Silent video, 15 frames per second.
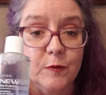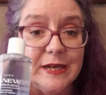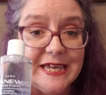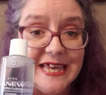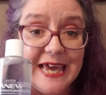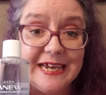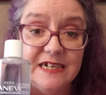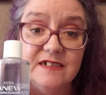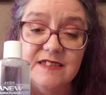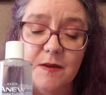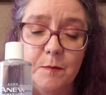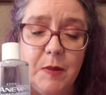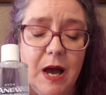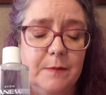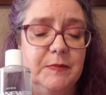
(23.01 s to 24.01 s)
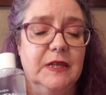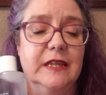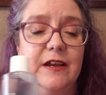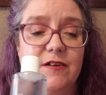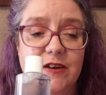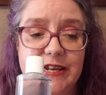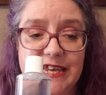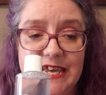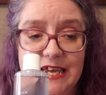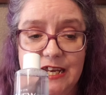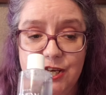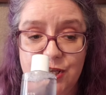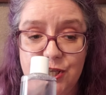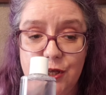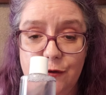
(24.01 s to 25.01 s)
regained some popularity
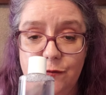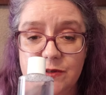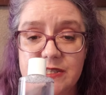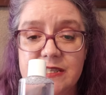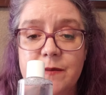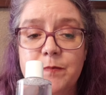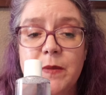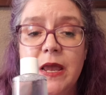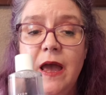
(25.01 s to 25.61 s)
in use.